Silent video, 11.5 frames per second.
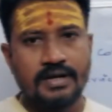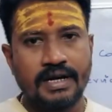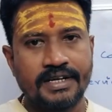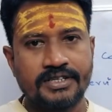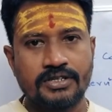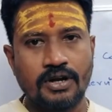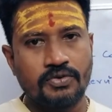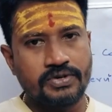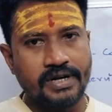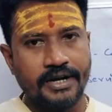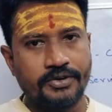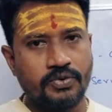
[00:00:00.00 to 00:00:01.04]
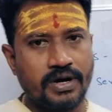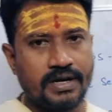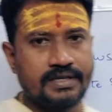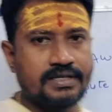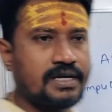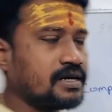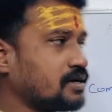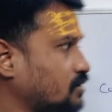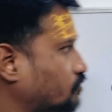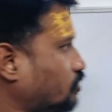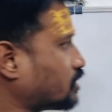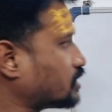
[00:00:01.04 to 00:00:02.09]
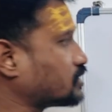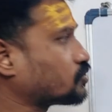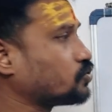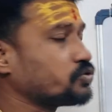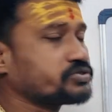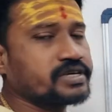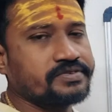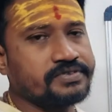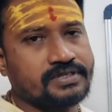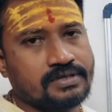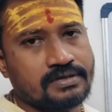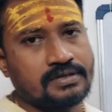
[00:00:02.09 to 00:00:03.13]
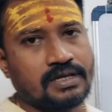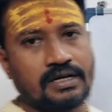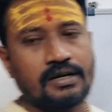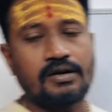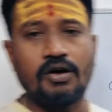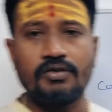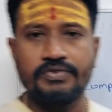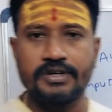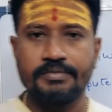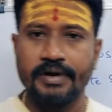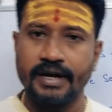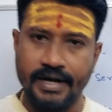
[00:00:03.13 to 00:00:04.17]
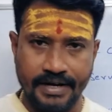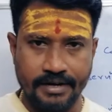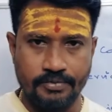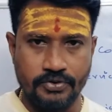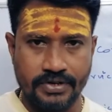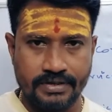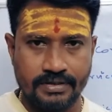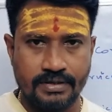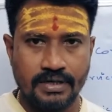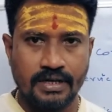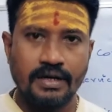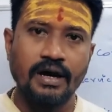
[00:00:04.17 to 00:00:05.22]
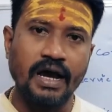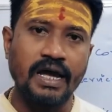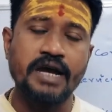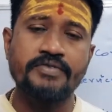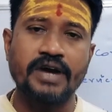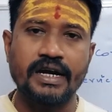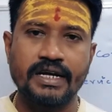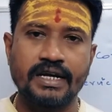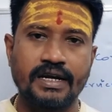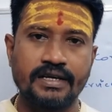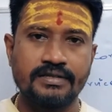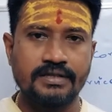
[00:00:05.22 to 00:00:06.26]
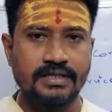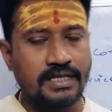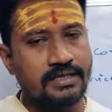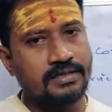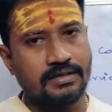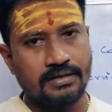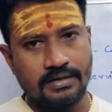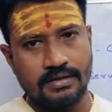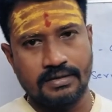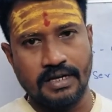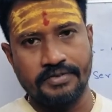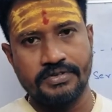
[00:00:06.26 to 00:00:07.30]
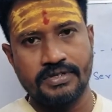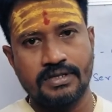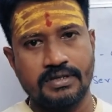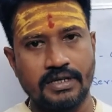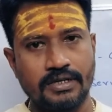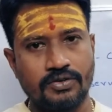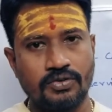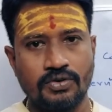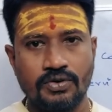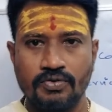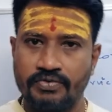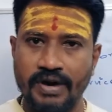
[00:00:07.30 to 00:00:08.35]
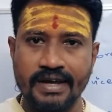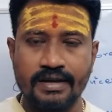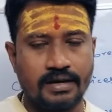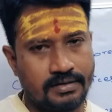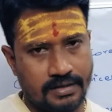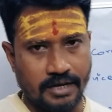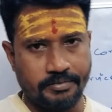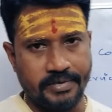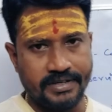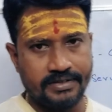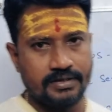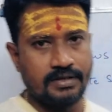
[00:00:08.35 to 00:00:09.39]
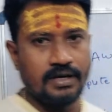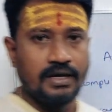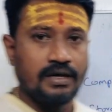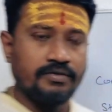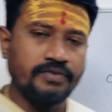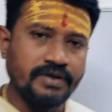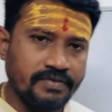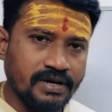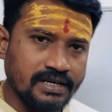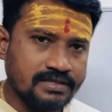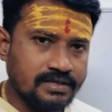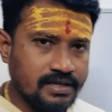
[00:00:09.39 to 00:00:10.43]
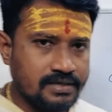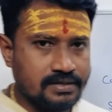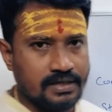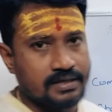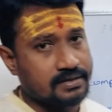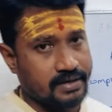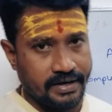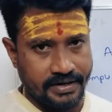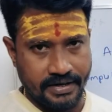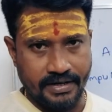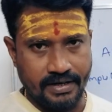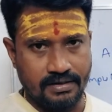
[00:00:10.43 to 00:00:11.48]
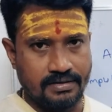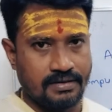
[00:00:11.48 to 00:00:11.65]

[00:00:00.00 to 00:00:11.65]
let us now try to understand what are the core services that are offered by AWS. I have categorized these services into 5 segments. We will discuss this in detail.